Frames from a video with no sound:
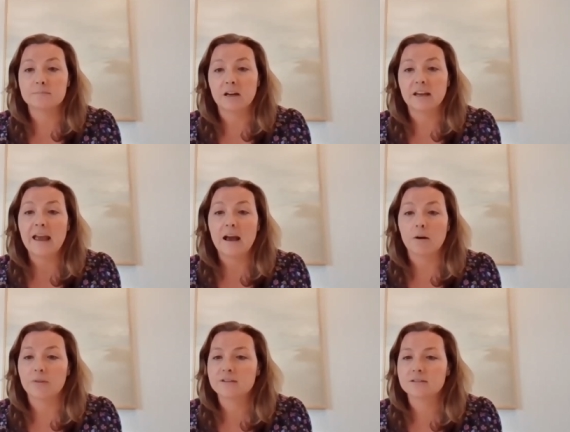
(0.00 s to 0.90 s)
money out.
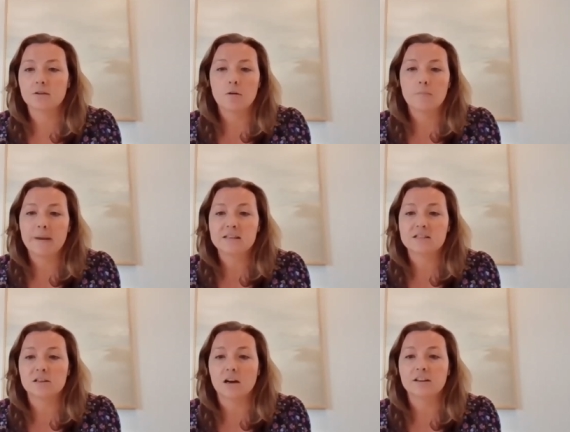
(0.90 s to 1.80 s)
This is all
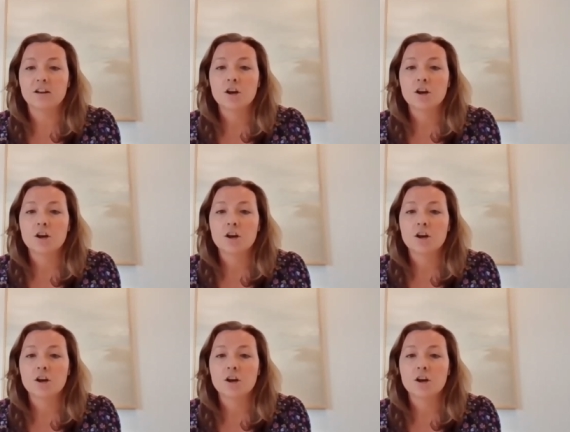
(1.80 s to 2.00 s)
based on